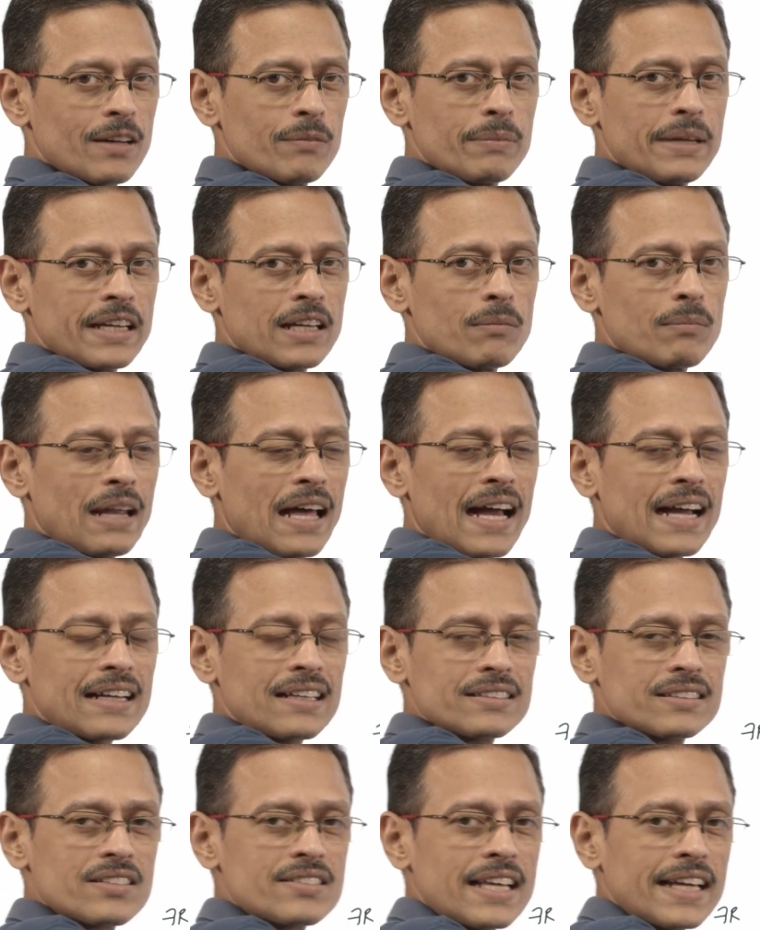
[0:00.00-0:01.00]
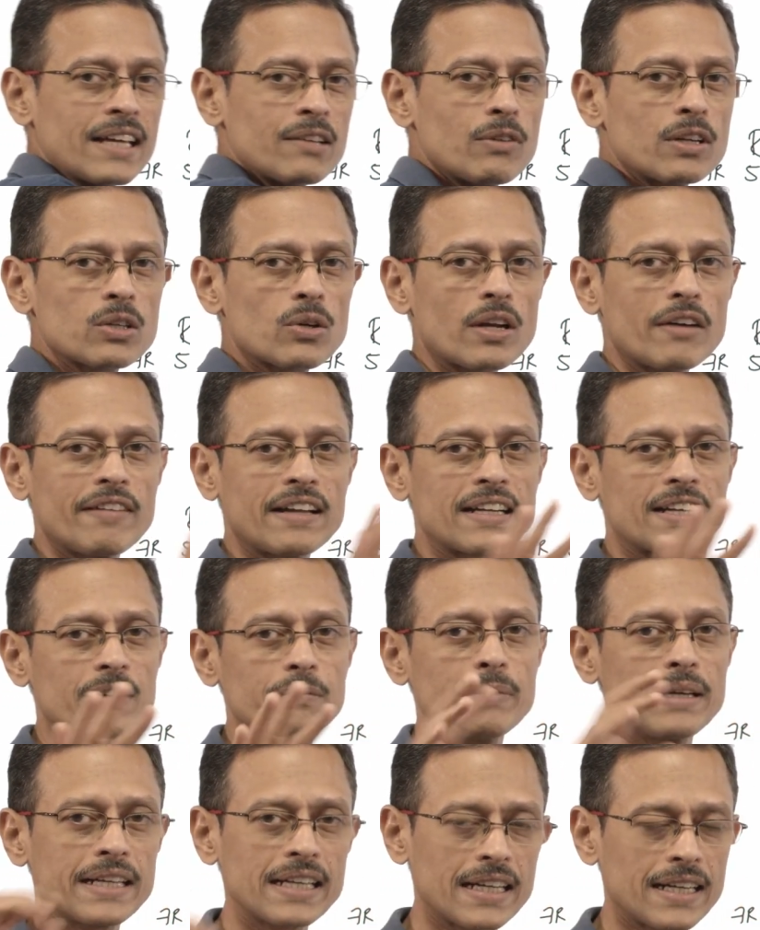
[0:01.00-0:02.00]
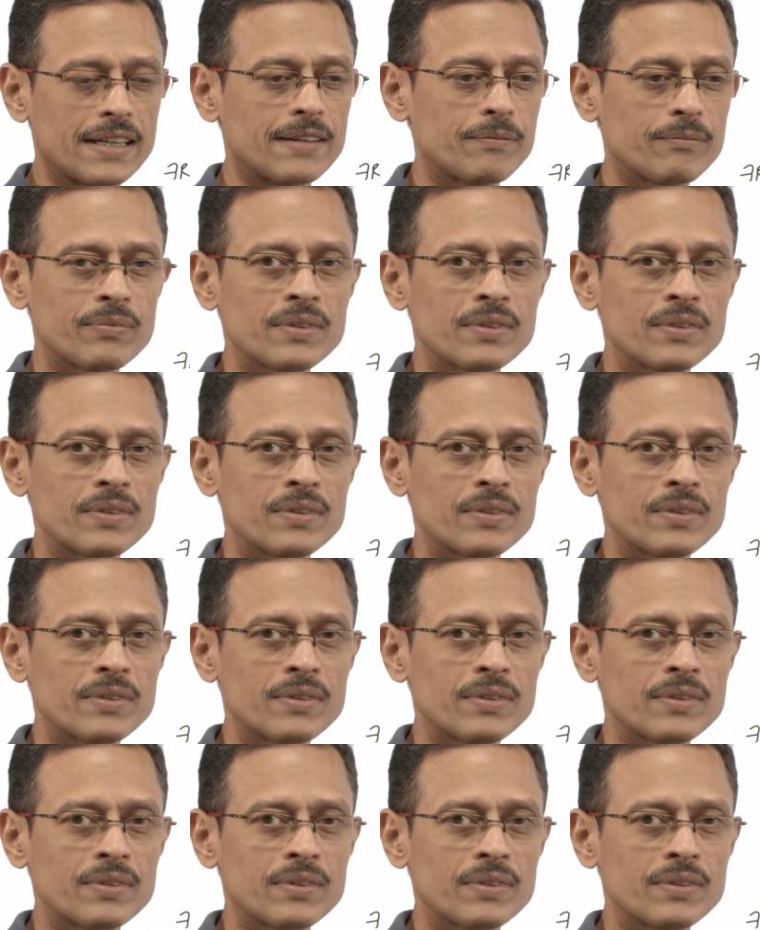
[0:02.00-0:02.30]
up being a black. The second one could have ended up being a red.